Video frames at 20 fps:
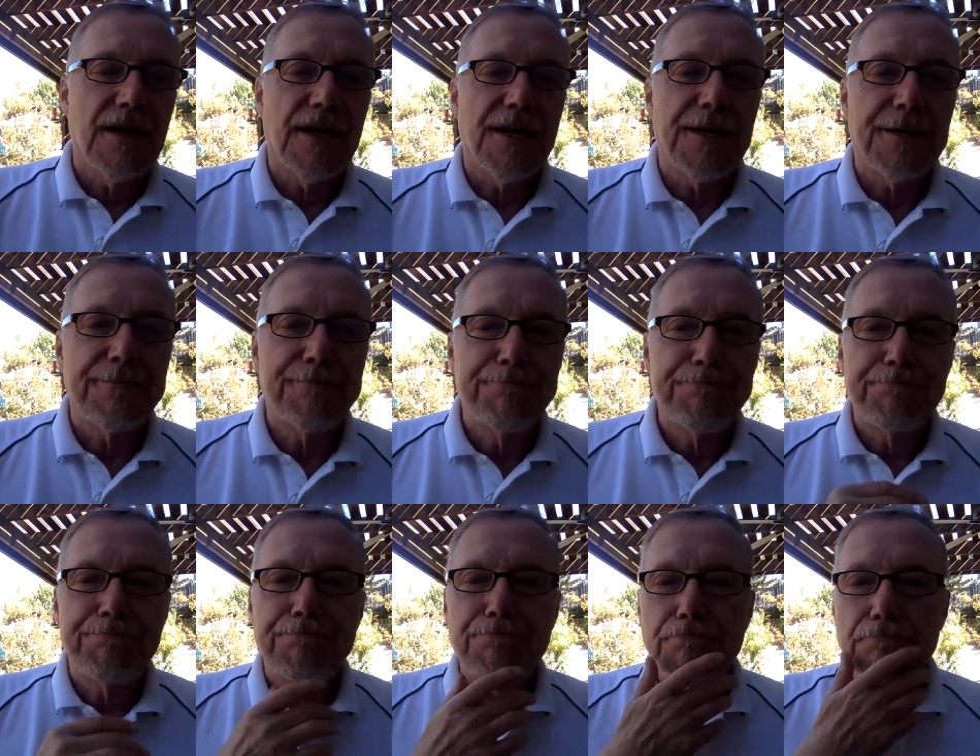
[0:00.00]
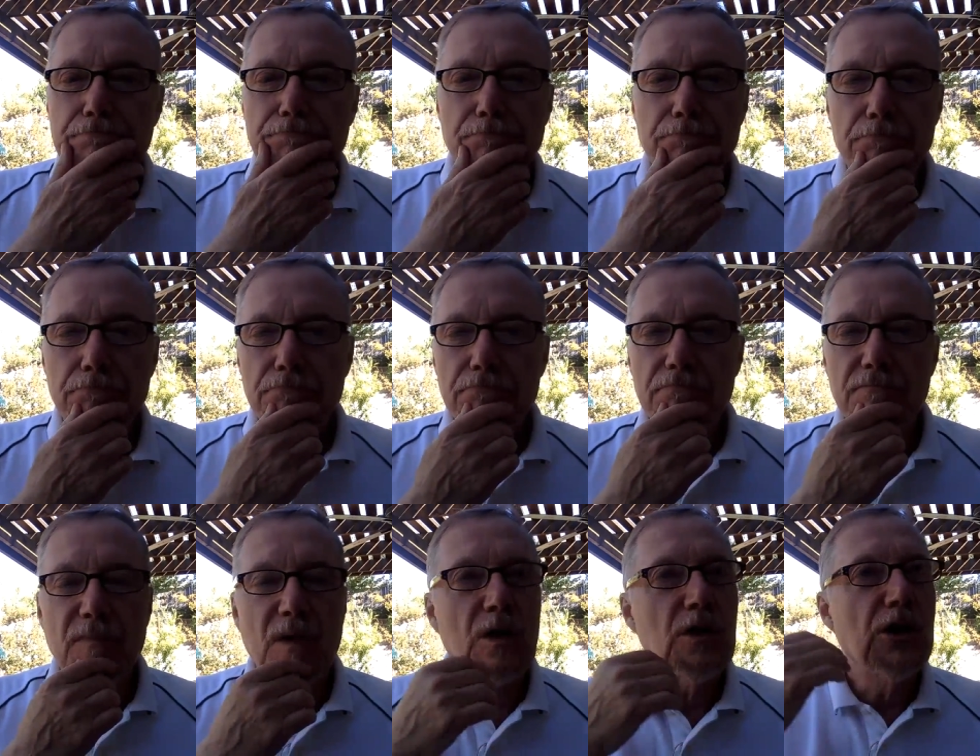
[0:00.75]
Um,
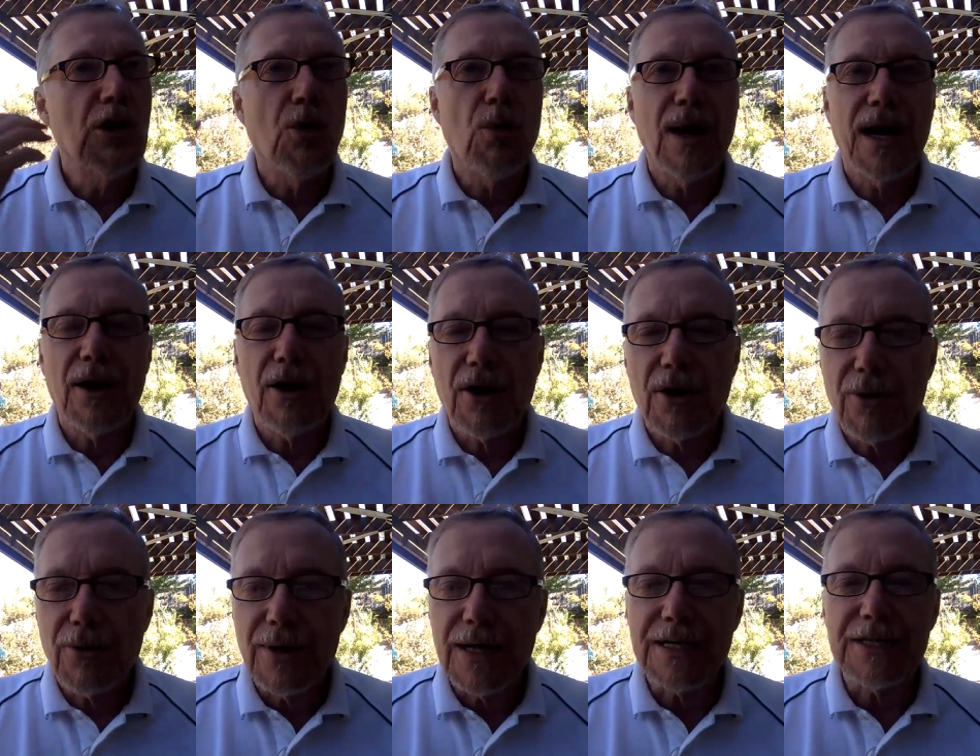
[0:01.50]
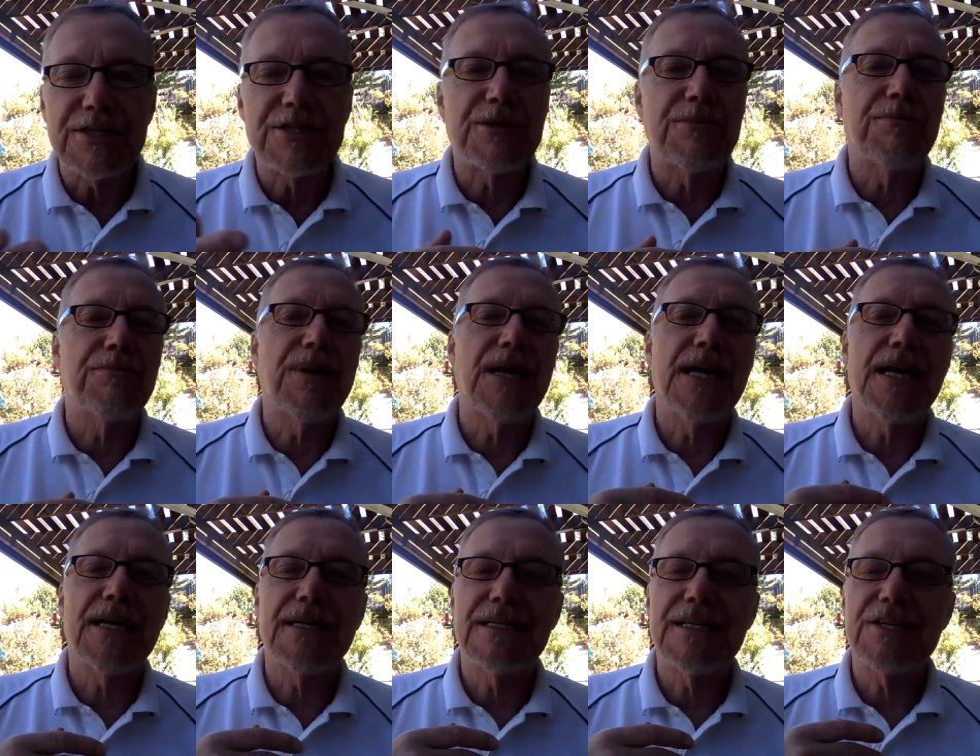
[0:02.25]
low error rates and
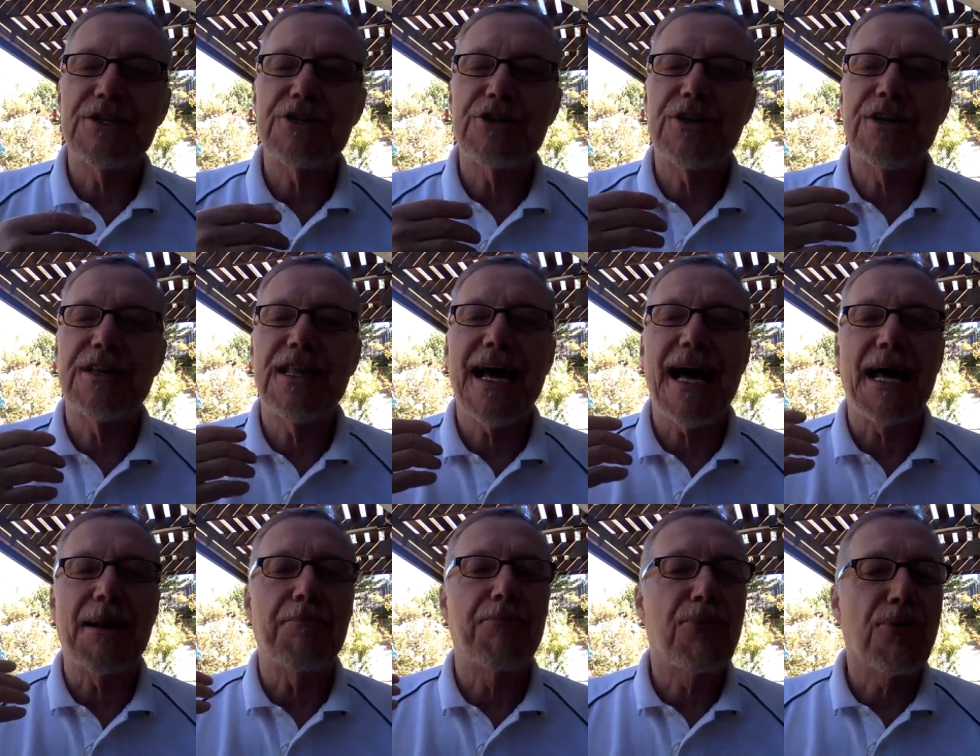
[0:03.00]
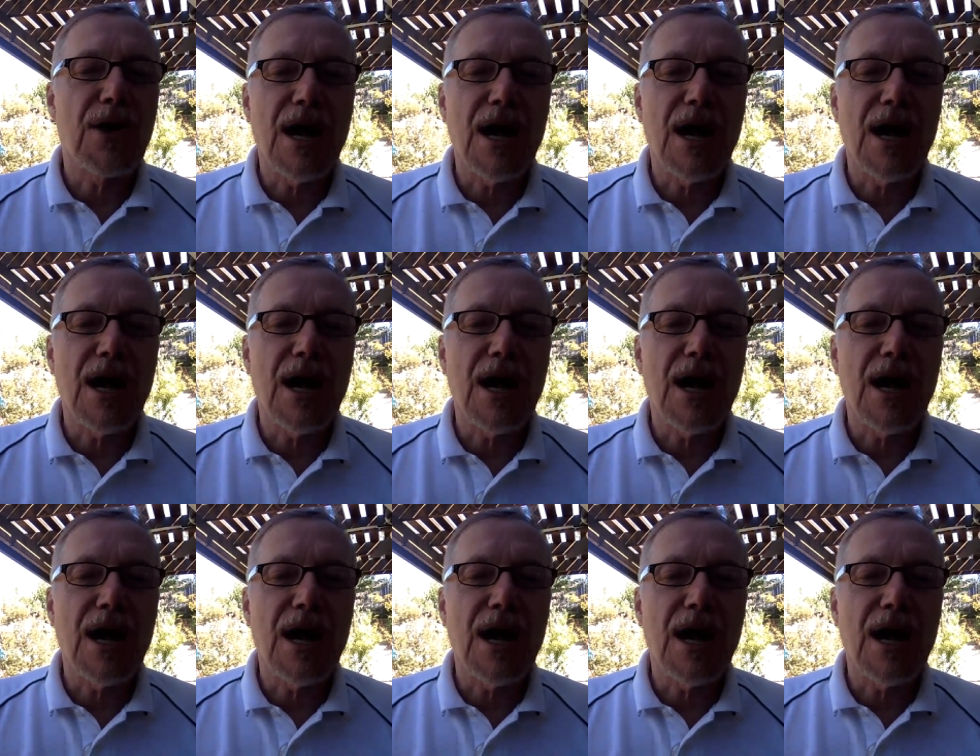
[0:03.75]
paying attention to that.